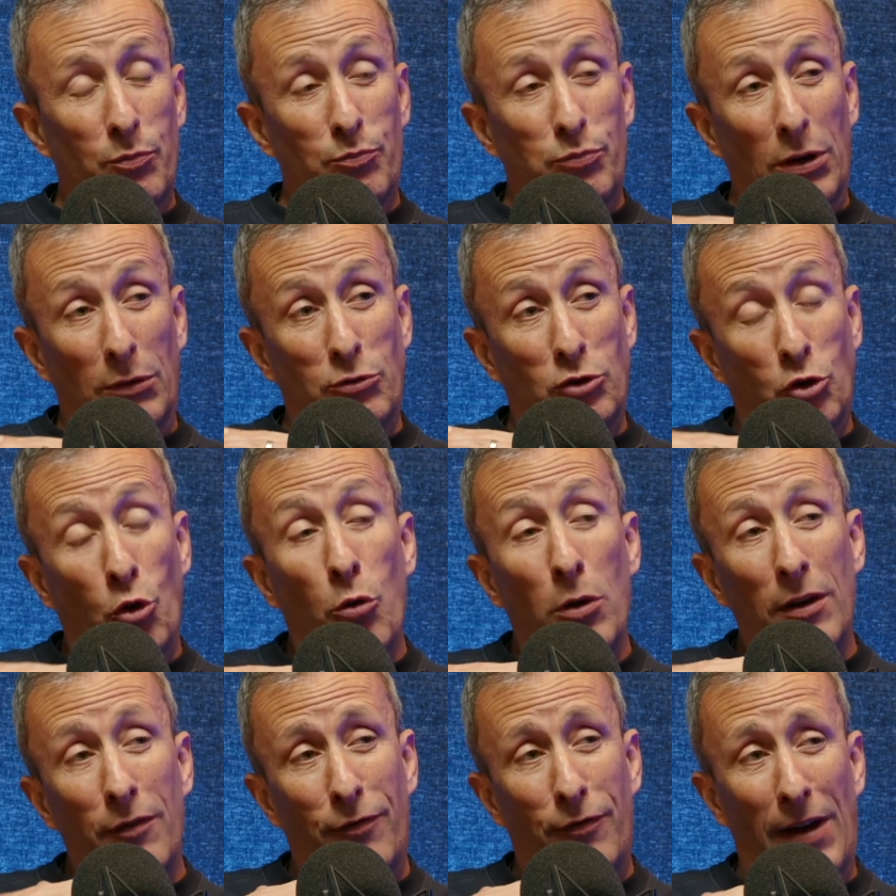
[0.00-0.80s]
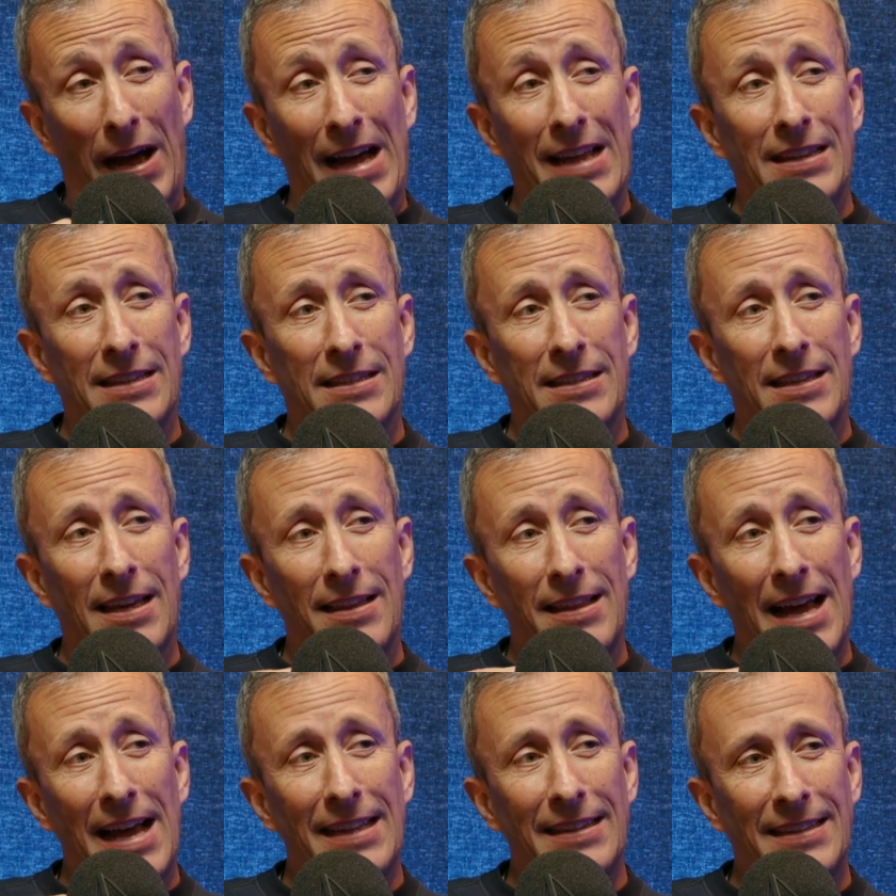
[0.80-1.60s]
was too advanced
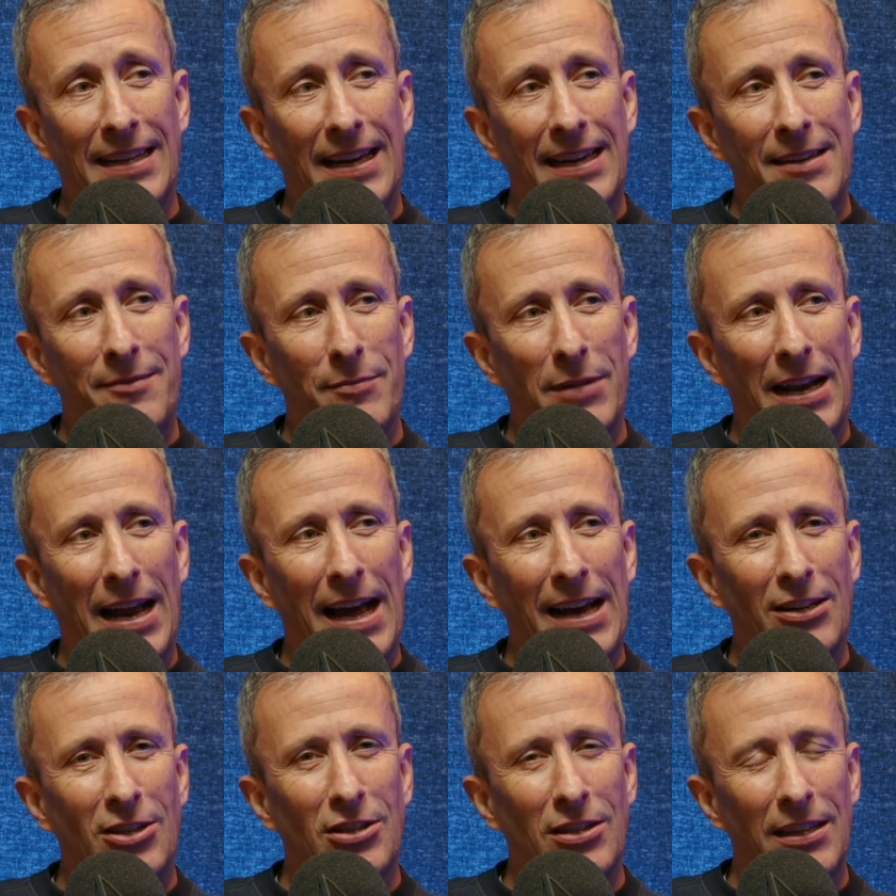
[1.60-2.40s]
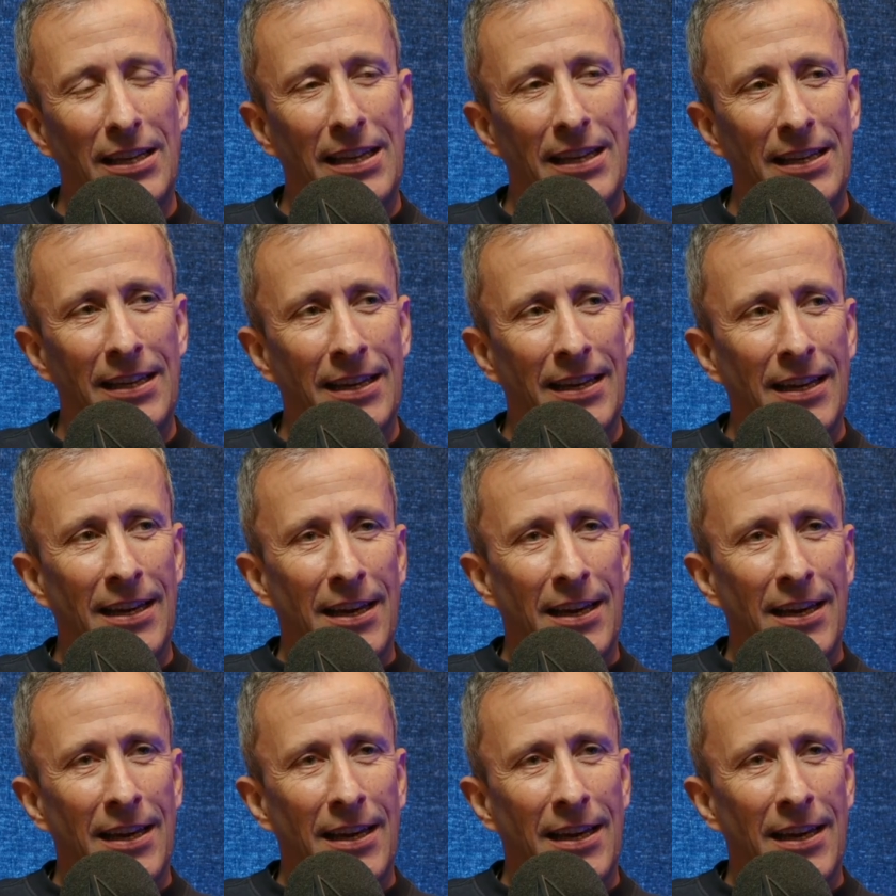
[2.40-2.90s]
at that time, and actually